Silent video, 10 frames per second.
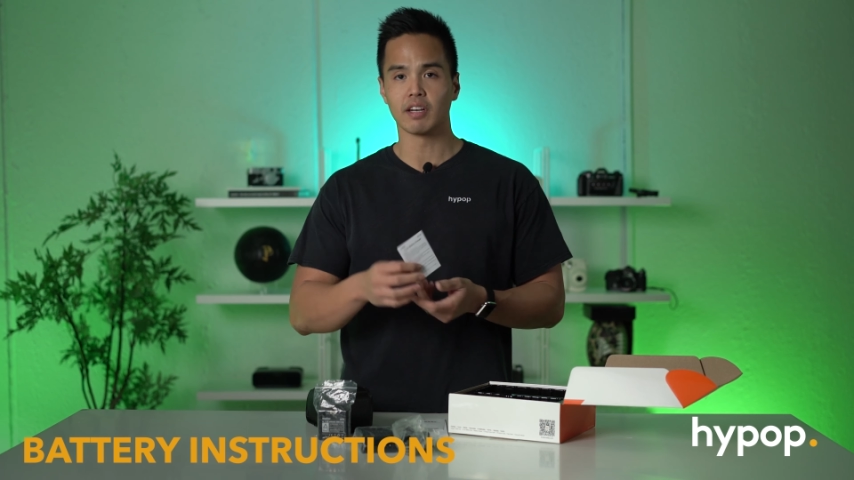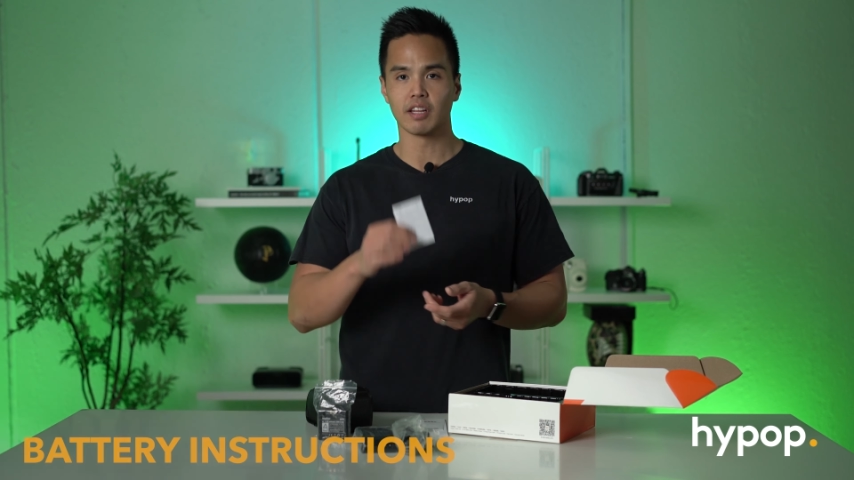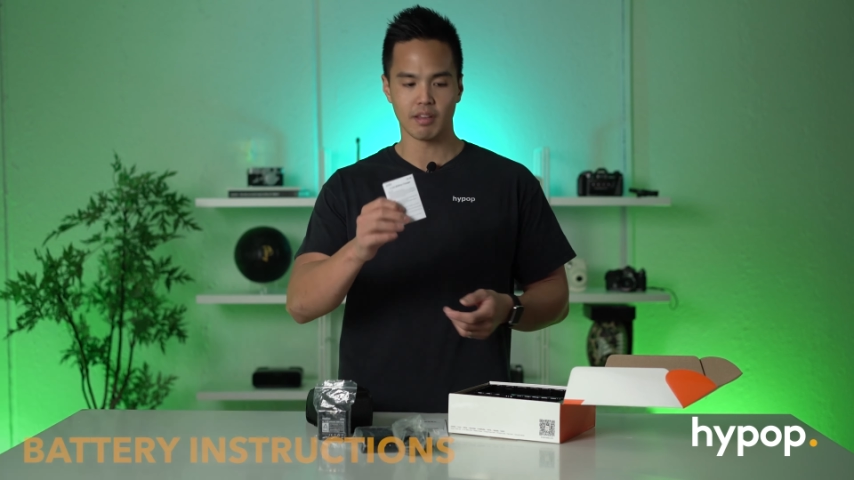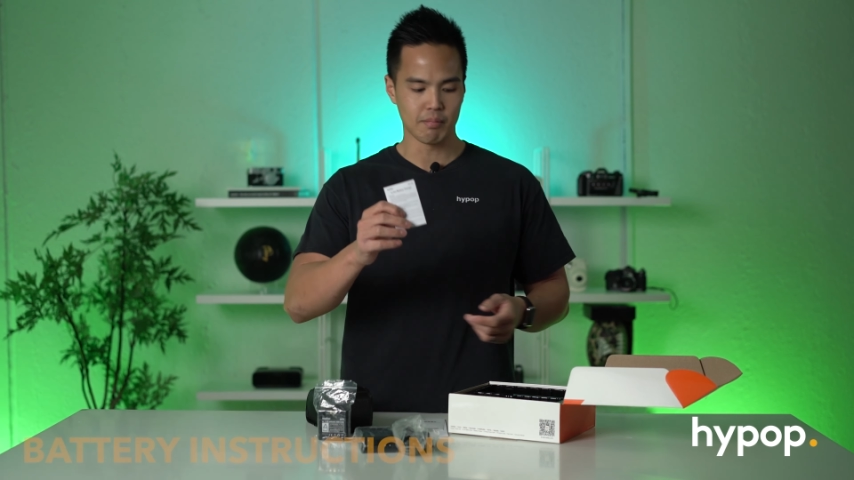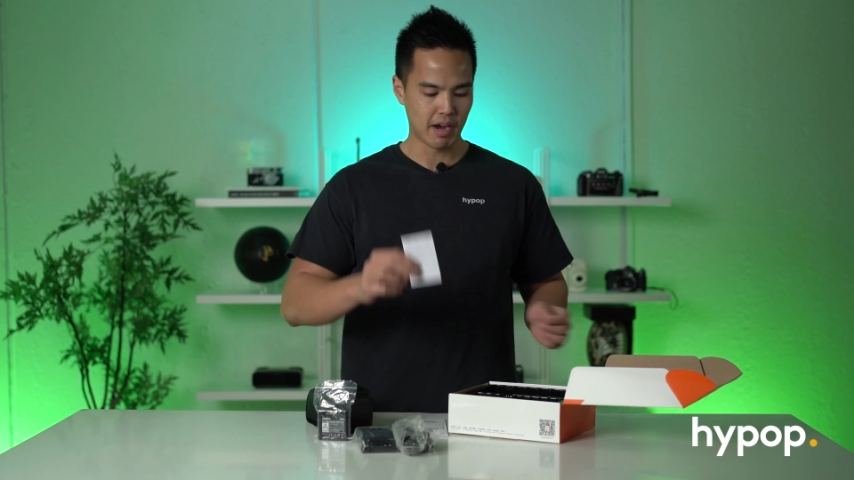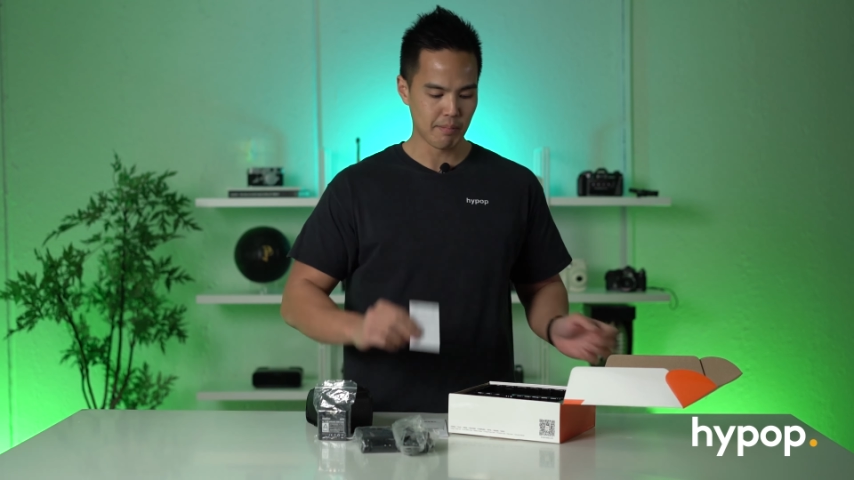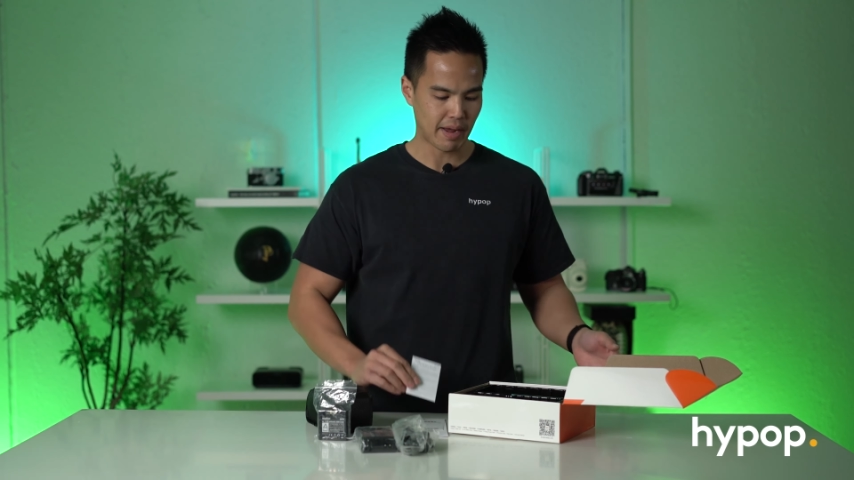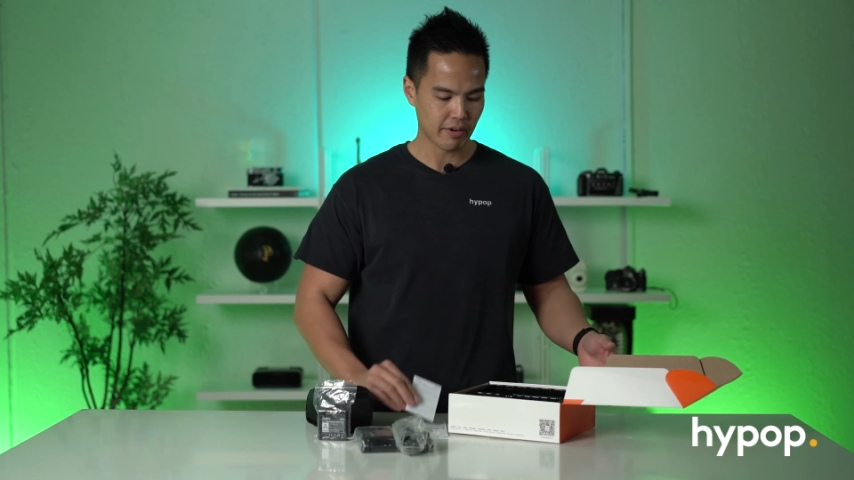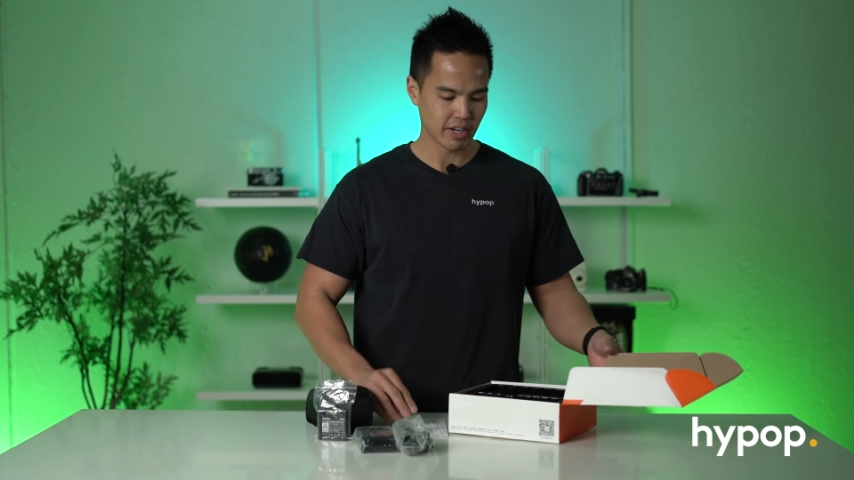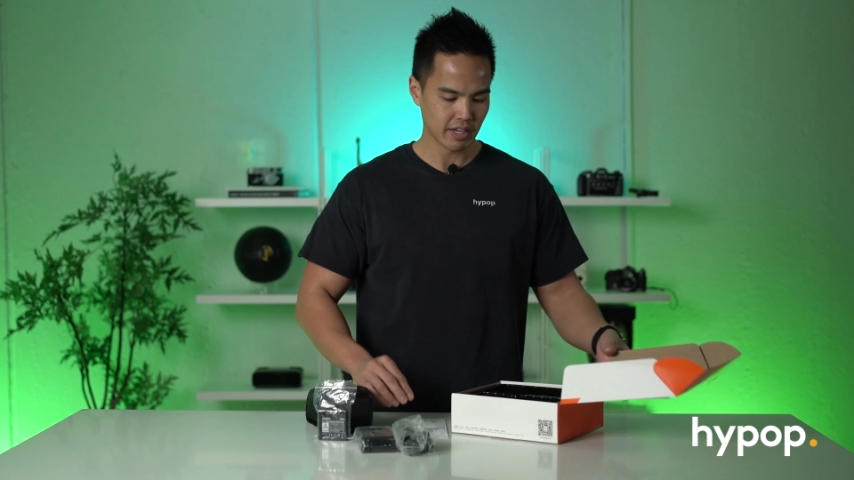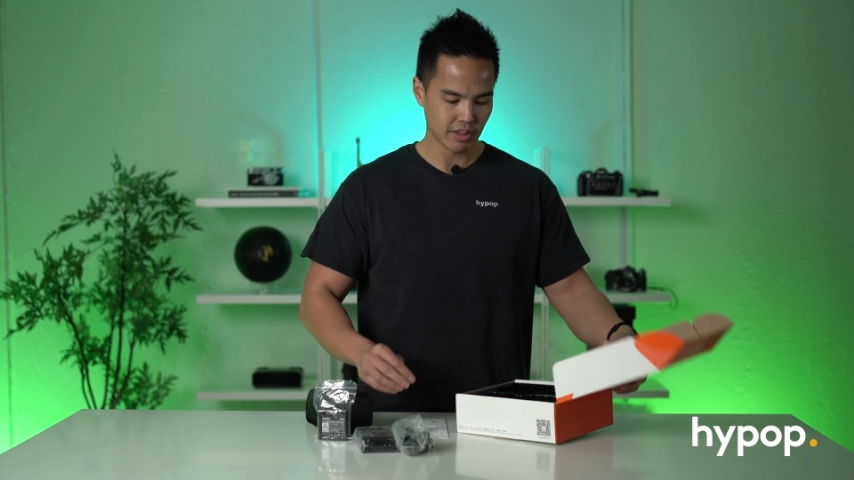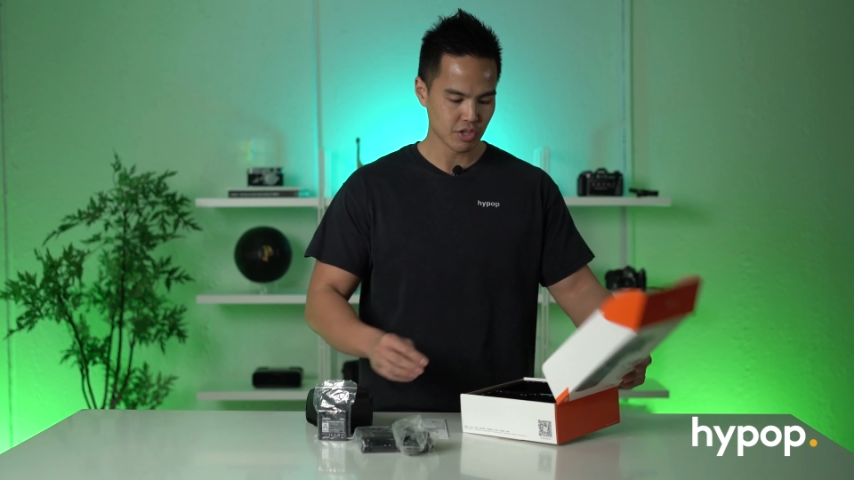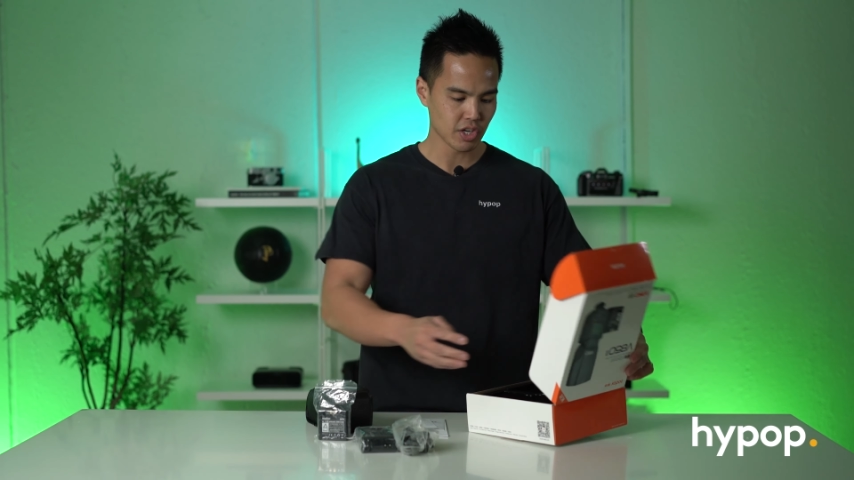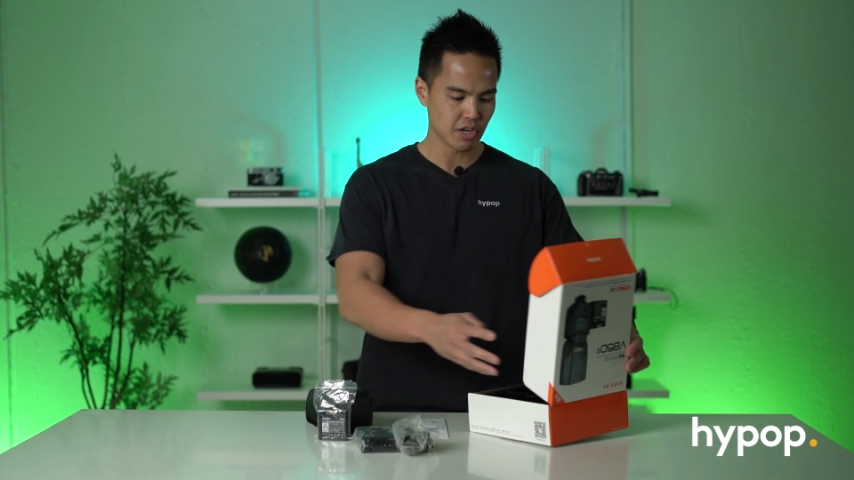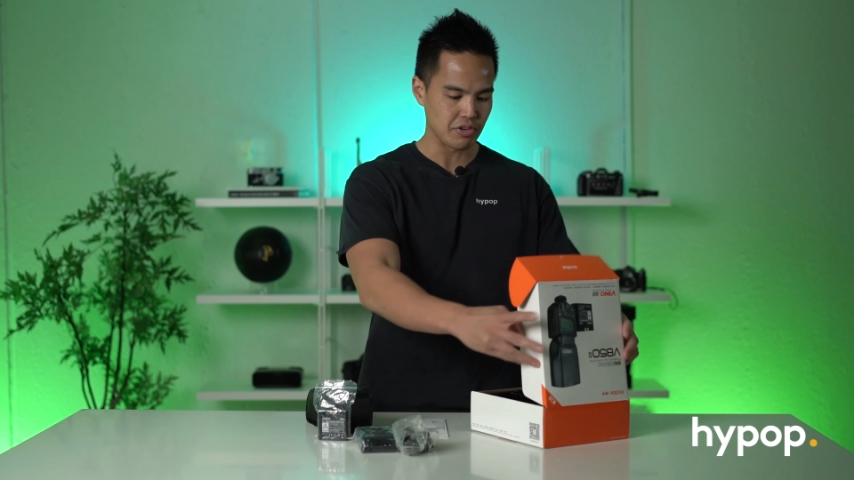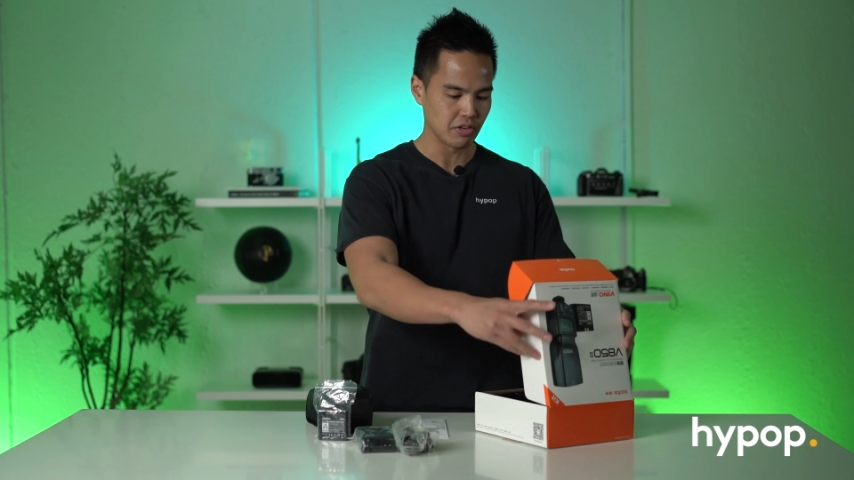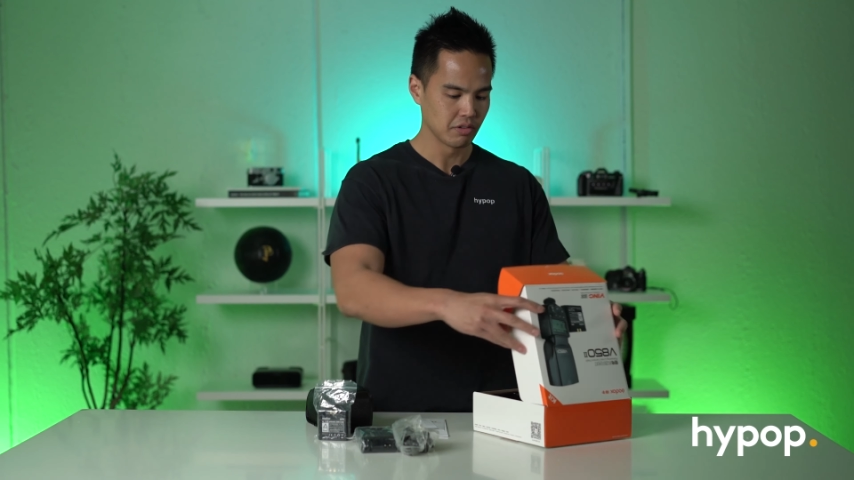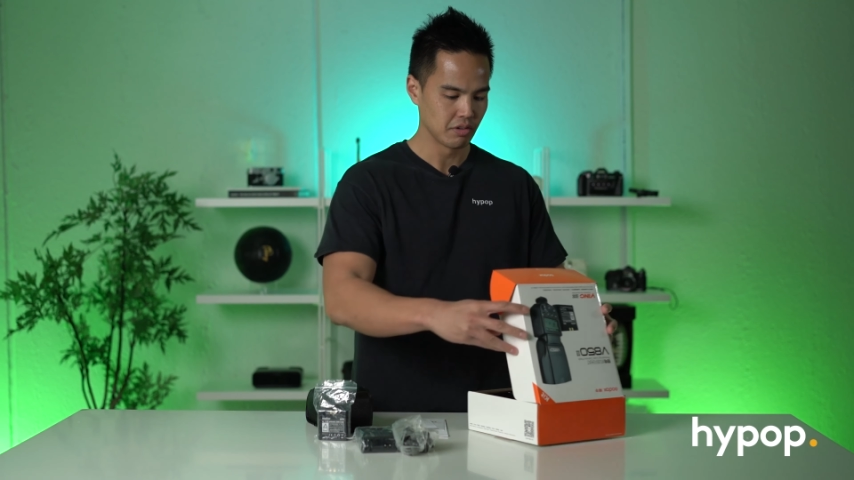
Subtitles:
lithium ion battery and the charger.